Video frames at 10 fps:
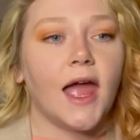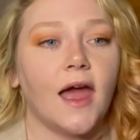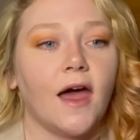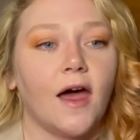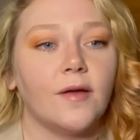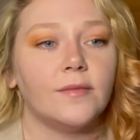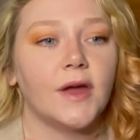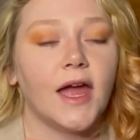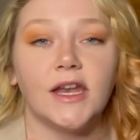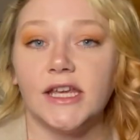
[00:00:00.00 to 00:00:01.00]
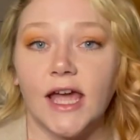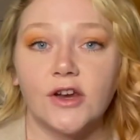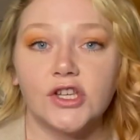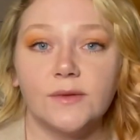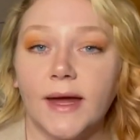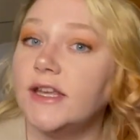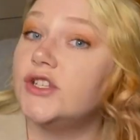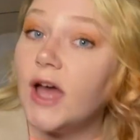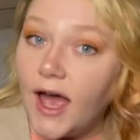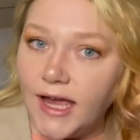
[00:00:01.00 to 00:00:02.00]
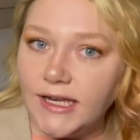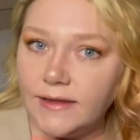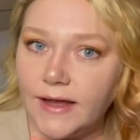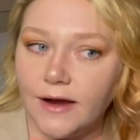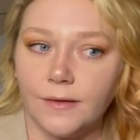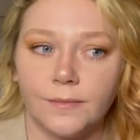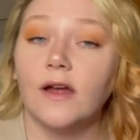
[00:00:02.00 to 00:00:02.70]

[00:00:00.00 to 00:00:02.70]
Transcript: and he actually went into hiding there.